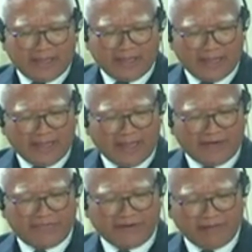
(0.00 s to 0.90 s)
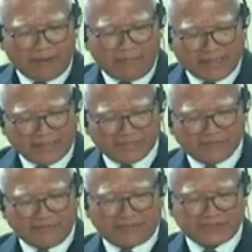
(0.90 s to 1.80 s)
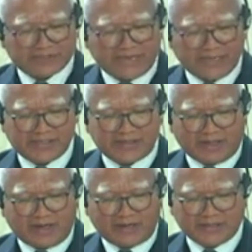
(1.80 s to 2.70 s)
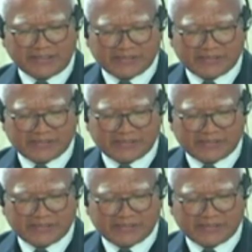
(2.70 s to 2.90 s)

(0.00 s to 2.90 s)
every application for sanction under this